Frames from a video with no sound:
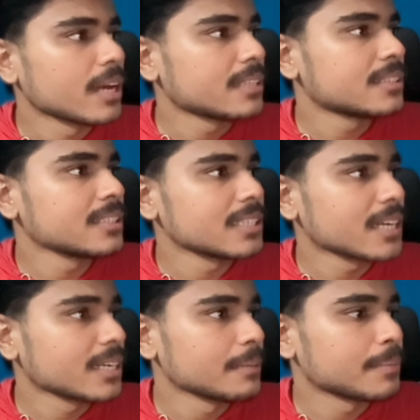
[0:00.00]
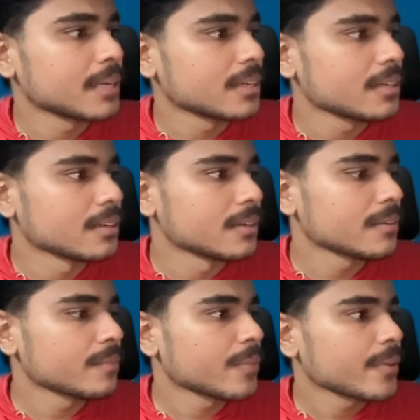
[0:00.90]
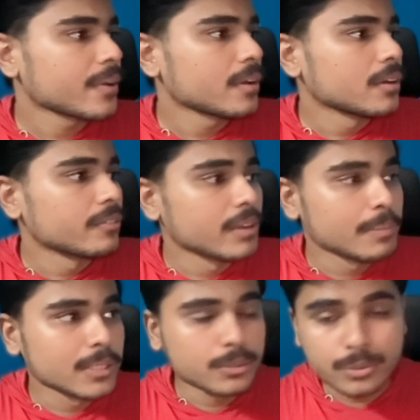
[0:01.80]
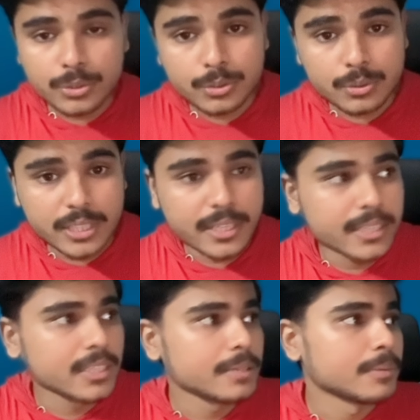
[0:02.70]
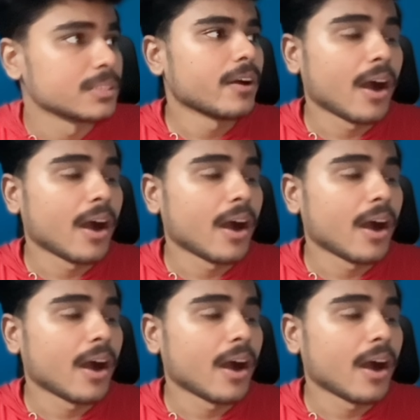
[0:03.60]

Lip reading: HCTI API here will be used to generate the image.